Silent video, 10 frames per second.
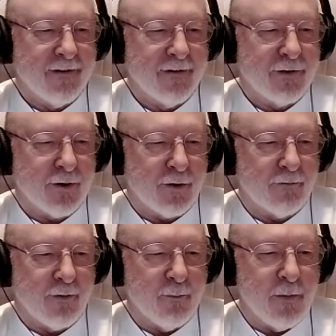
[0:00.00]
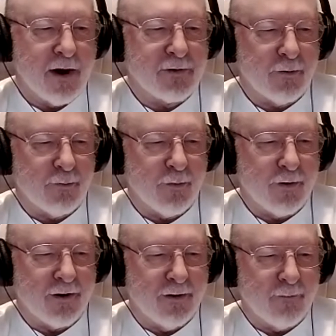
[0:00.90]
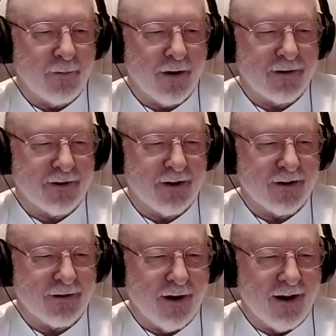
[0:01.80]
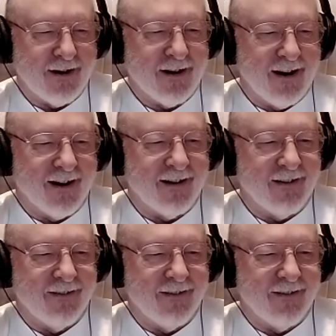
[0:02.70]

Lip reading: sort of a mental working process right now.